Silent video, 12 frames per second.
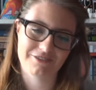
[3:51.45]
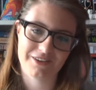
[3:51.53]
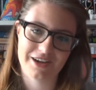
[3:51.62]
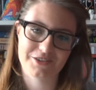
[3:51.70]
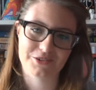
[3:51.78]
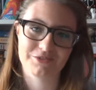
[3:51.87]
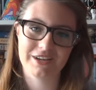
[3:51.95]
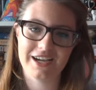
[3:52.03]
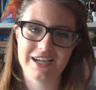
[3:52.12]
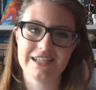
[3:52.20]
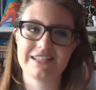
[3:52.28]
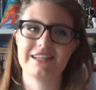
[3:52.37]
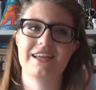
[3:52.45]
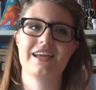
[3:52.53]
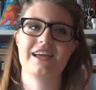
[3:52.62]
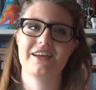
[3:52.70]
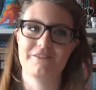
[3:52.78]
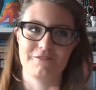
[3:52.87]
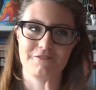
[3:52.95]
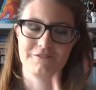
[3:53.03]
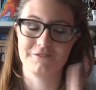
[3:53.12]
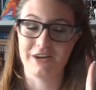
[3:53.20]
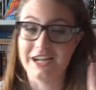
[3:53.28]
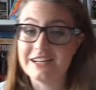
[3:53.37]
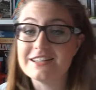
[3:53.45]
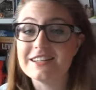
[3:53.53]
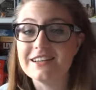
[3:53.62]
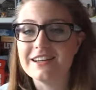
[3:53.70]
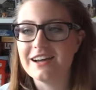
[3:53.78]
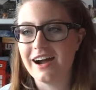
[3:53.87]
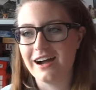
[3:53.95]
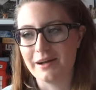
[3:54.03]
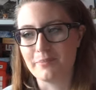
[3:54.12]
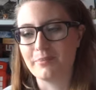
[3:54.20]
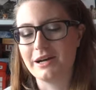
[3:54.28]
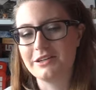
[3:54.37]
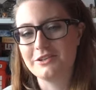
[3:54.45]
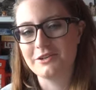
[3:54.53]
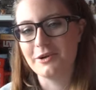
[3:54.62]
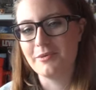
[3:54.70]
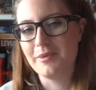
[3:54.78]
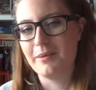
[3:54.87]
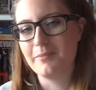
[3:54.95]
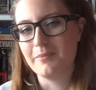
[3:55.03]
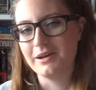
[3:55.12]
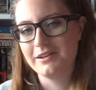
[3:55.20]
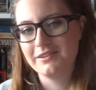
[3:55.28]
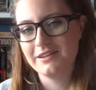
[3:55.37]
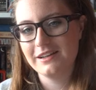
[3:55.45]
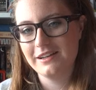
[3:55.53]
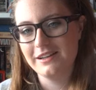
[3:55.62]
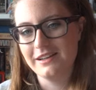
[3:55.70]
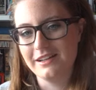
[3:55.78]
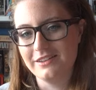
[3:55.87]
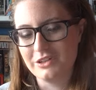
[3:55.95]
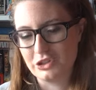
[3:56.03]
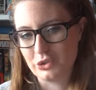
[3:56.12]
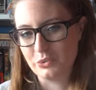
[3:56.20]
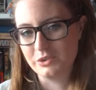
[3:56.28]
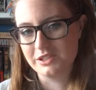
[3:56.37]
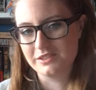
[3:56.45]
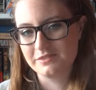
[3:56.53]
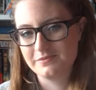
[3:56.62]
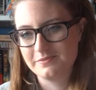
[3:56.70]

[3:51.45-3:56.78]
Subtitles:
Fight or flight? Fight. I punched her mum in the shoulder.